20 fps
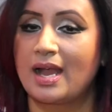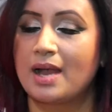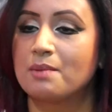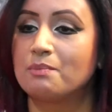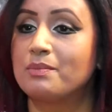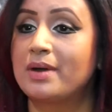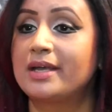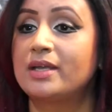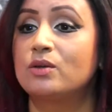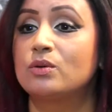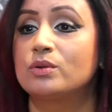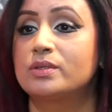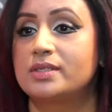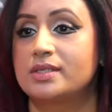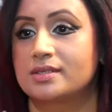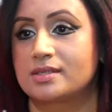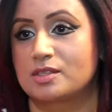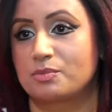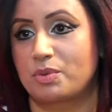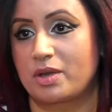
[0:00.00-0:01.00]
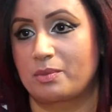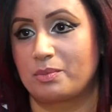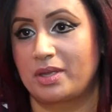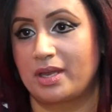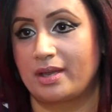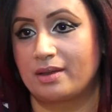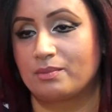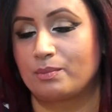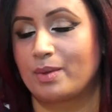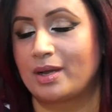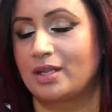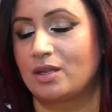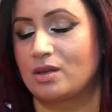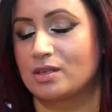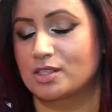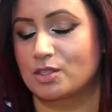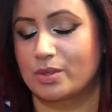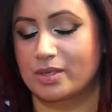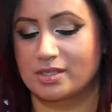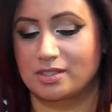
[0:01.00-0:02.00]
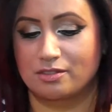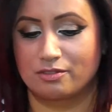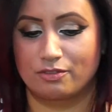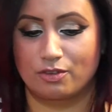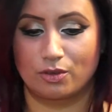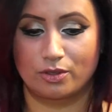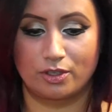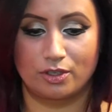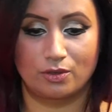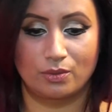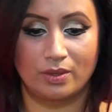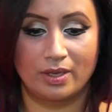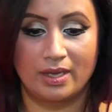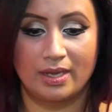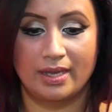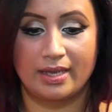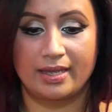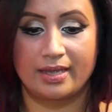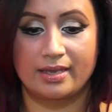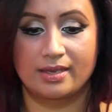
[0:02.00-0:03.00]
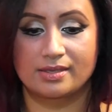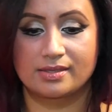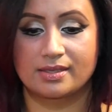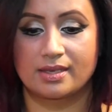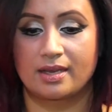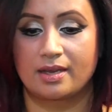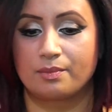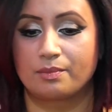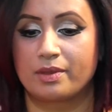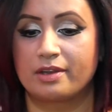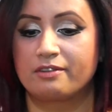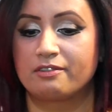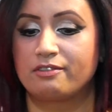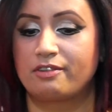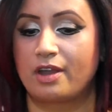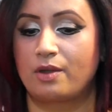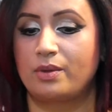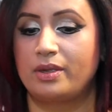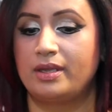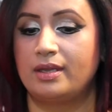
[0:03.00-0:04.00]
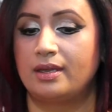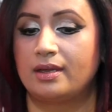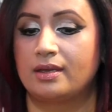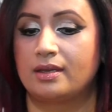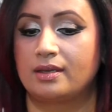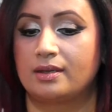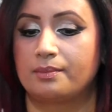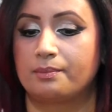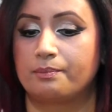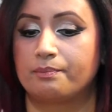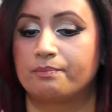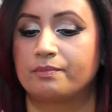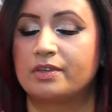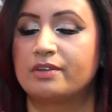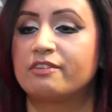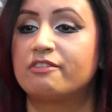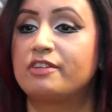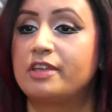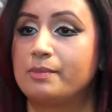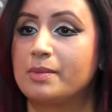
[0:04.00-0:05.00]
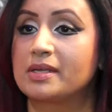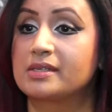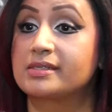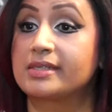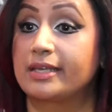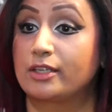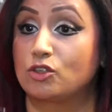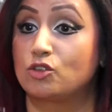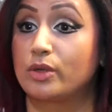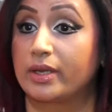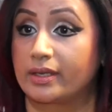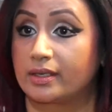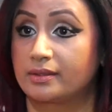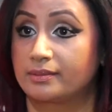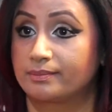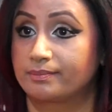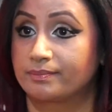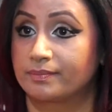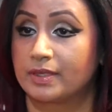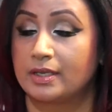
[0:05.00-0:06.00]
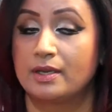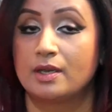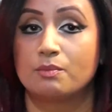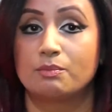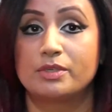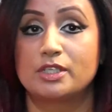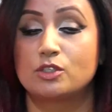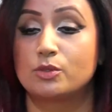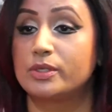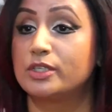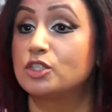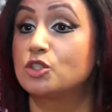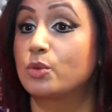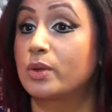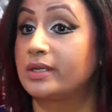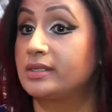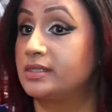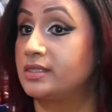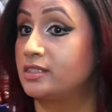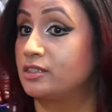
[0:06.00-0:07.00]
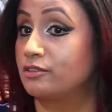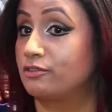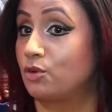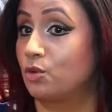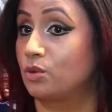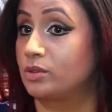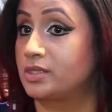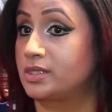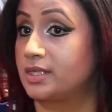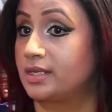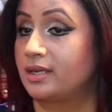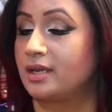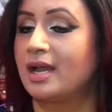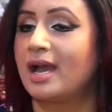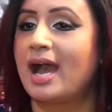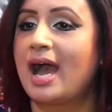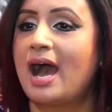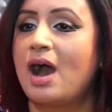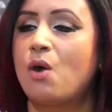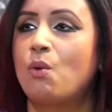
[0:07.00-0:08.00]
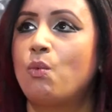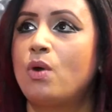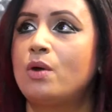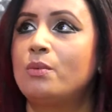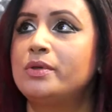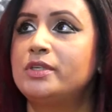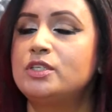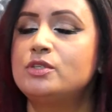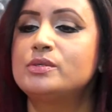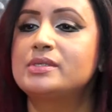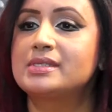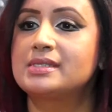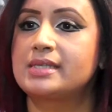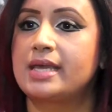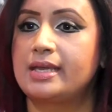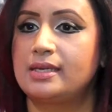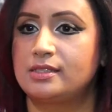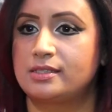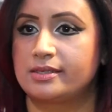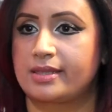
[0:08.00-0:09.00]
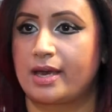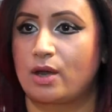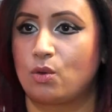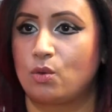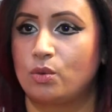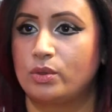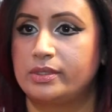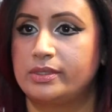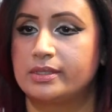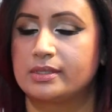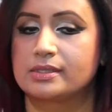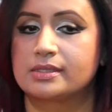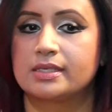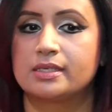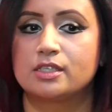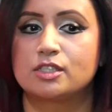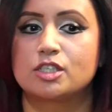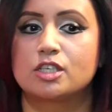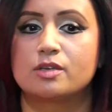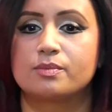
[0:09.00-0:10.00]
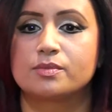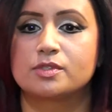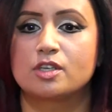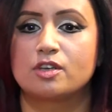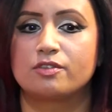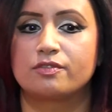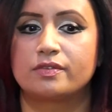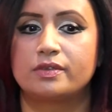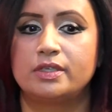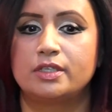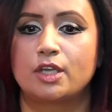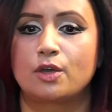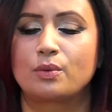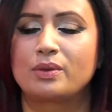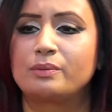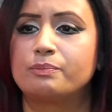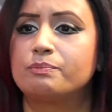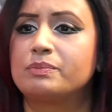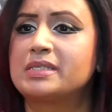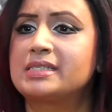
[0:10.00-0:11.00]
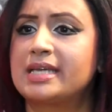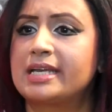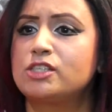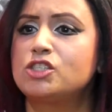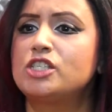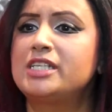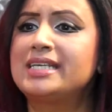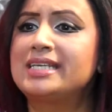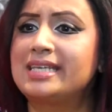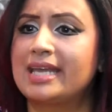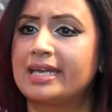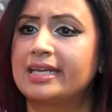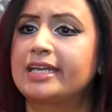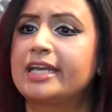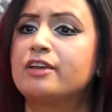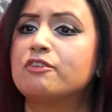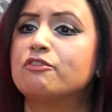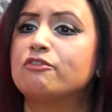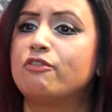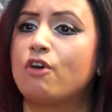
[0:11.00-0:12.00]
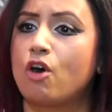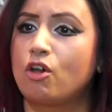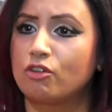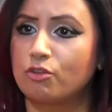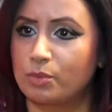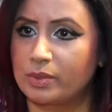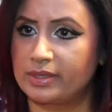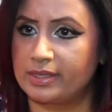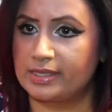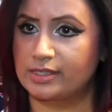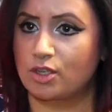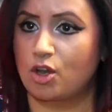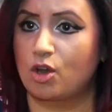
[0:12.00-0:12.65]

My audience, Premier, my last question for you, is very female-centric, between 20 to 40. What would you say to that audience in terms of, potentially getting involved with these